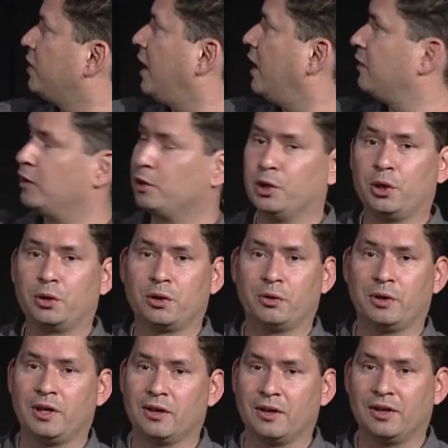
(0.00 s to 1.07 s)
had the logo
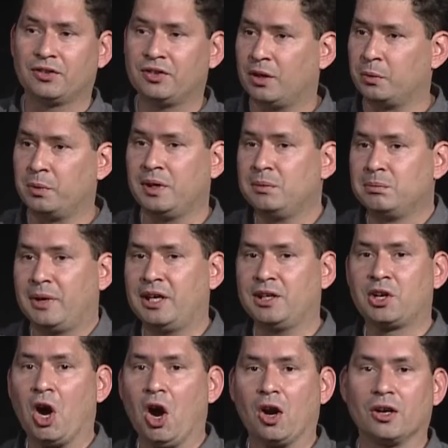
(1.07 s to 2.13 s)
here and it said, we make
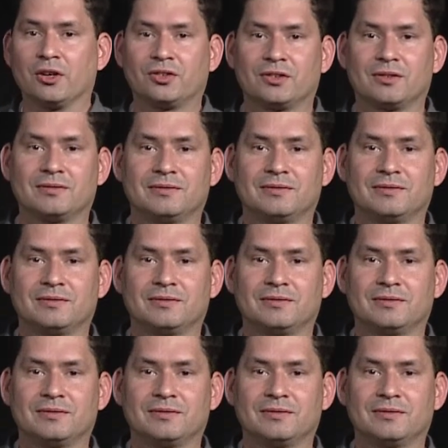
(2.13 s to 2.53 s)
cars.